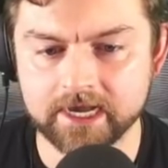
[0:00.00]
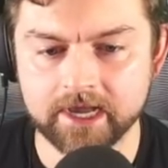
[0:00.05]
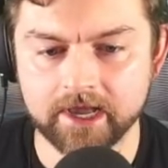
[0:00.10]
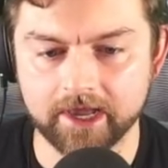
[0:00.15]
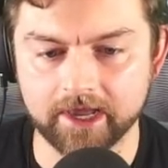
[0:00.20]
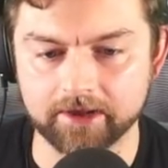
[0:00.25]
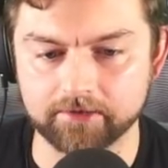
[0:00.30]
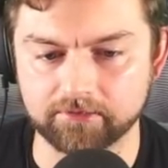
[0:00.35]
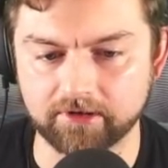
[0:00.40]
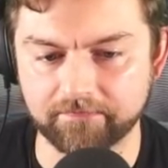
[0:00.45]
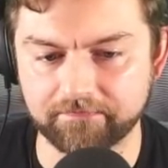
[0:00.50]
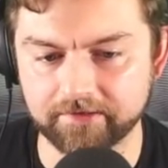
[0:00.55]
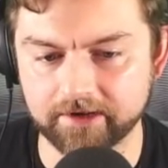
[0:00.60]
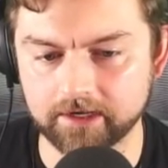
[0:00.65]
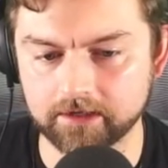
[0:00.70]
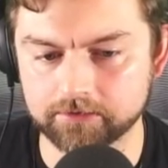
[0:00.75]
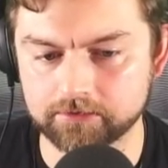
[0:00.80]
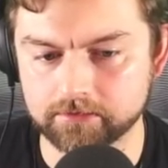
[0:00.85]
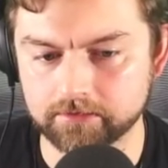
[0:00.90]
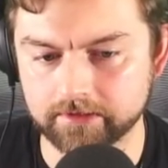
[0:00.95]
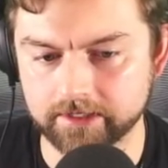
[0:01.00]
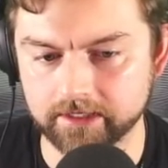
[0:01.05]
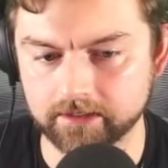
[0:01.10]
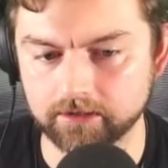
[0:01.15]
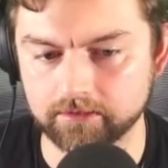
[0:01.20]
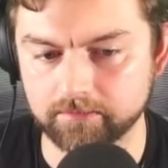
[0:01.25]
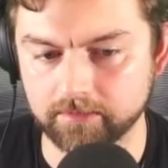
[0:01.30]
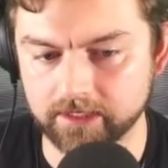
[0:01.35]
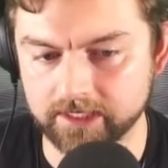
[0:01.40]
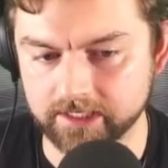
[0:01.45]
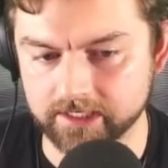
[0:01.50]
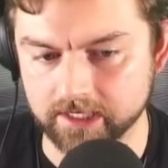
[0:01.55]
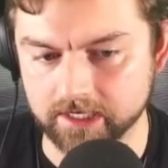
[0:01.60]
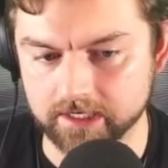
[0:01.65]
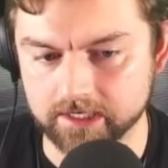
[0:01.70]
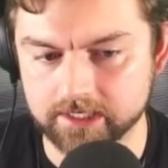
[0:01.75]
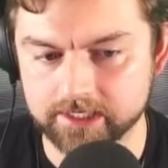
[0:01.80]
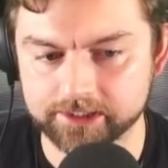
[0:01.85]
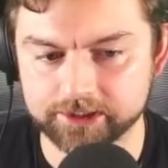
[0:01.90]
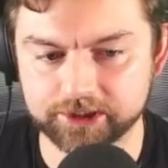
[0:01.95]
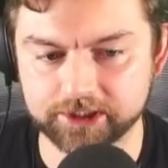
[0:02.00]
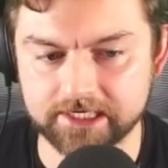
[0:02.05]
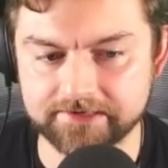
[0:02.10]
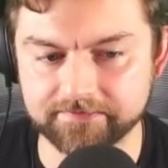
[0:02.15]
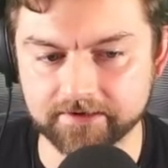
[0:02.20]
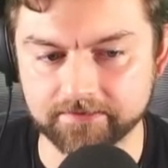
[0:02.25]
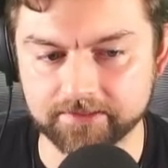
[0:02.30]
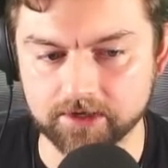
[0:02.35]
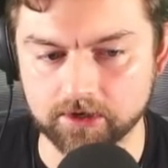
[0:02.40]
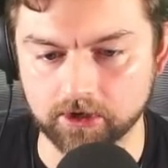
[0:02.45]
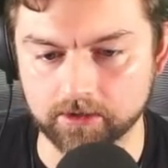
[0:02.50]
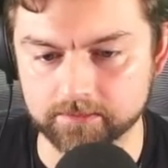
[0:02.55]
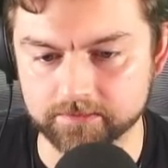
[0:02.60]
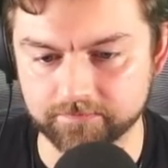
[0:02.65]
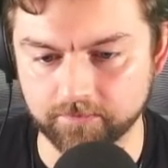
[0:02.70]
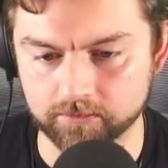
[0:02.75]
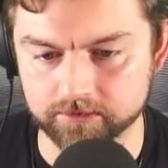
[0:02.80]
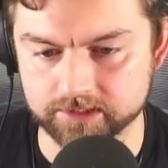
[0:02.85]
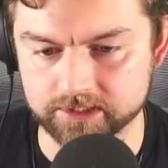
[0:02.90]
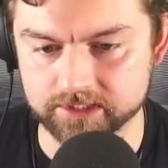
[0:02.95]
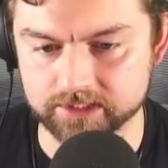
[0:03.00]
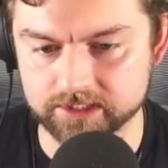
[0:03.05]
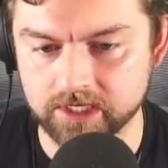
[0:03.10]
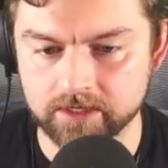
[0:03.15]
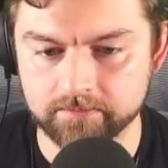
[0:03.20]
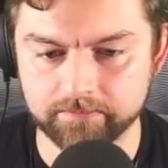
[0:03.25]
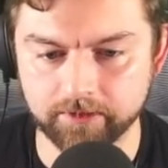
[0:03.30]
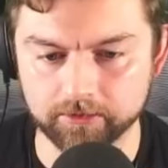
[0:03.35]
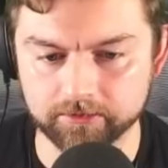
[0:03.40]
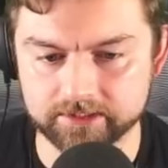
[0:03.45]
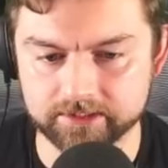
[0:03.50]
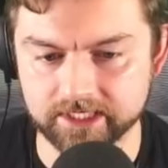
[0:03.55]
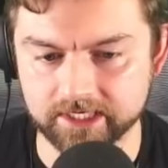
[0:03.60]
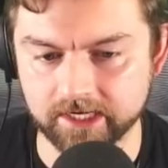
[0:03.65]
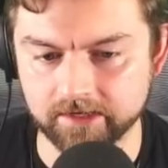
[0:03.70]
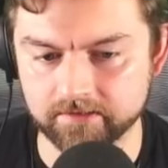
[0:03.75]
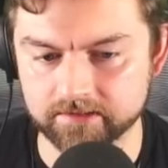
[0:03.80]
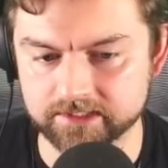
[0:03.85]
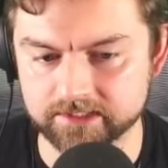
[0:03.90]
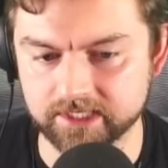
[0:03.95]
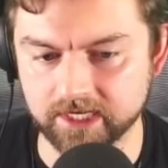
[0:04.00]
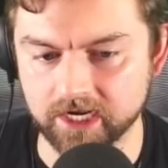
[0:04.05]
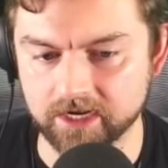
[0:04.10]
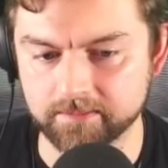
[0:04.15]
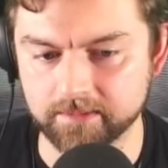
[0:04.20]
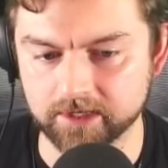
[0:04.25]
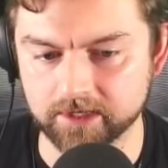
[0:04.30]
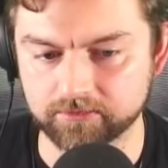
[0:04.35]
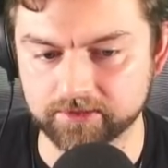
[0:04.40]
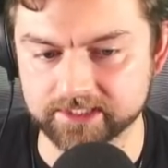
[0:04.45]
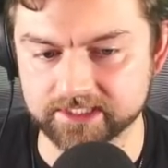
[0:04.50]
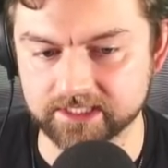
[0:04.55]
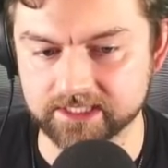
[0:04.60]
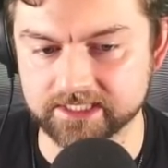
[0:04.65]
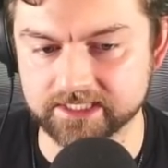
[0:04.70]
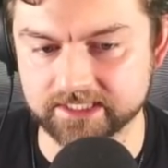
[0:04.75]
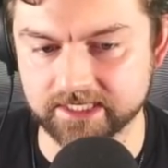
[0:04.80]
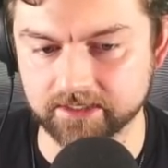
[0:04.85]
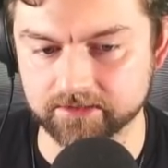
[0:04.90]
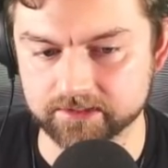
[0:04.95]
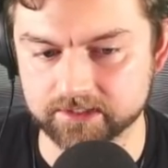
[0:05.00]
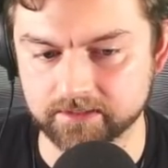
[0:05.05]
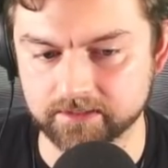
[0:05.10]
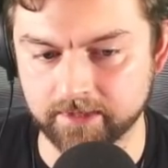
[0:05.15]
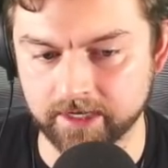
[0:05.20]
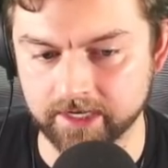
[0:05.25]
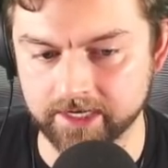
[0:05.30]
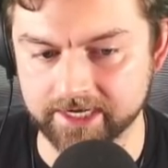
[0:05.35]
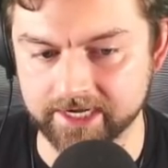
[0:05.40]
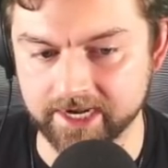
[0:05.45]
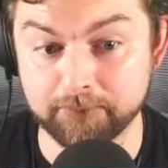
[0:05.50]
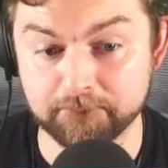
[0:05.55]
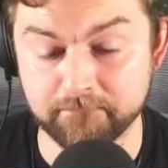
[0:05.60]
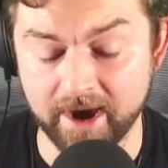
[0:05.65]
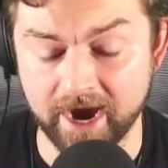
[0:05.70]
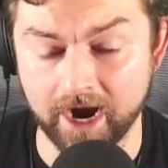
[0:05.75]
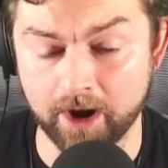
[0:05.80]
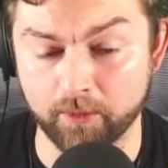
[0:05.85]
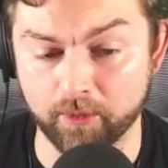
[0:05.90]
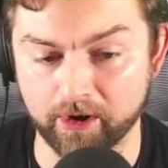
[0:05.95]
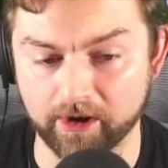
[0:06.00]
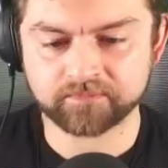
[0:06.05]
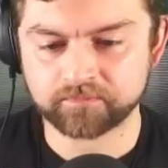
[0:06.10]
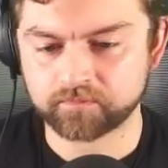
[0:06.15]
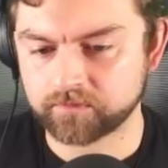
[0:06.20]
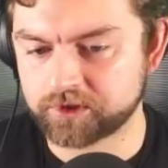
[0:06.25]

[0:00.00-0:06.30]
and Rafael Trujillo Molina, chief of the armed forces, both seeking the same increasingly scarce commodity, power.